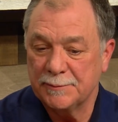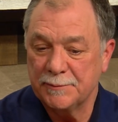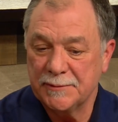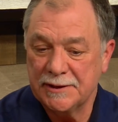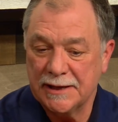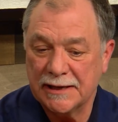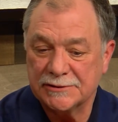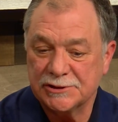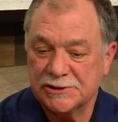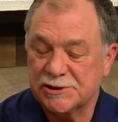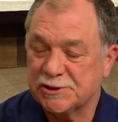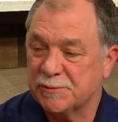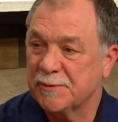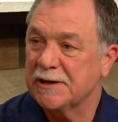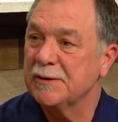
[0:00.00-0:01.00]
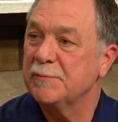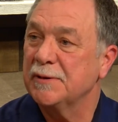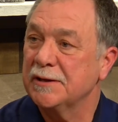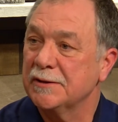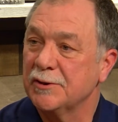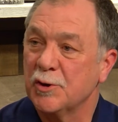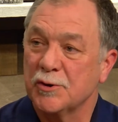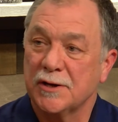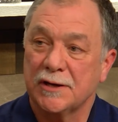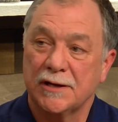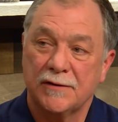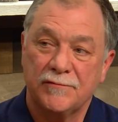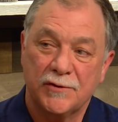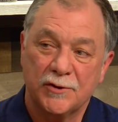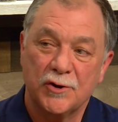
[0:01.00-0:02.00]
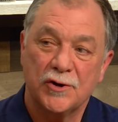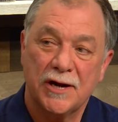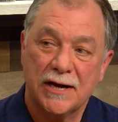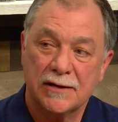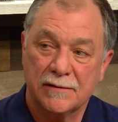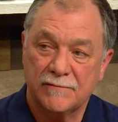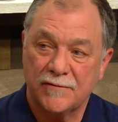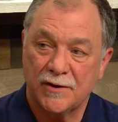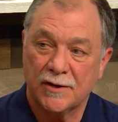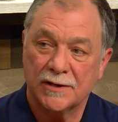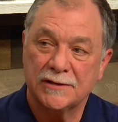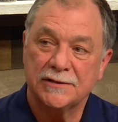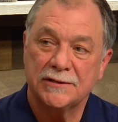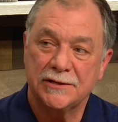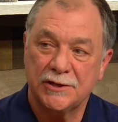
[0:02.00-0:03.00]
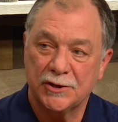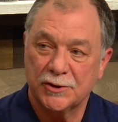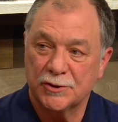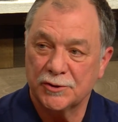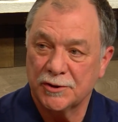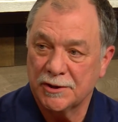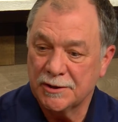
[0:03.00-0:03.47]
not just your money, but if you go down and volunteer,